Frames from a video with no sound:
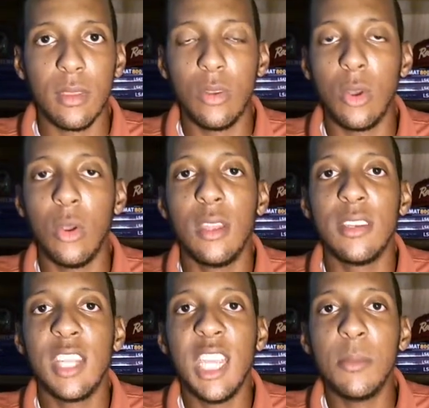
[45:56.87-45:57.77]
You know,
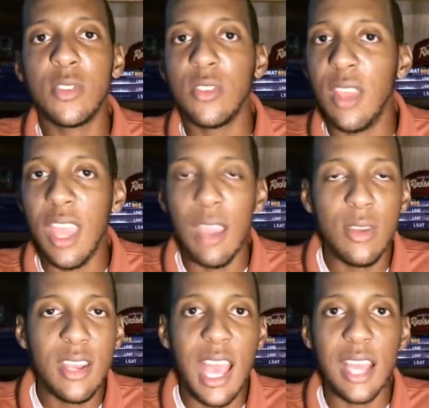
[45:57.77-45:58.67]
teams
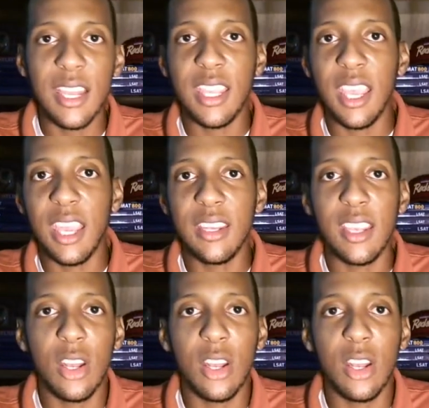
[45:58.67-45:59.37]
every now and again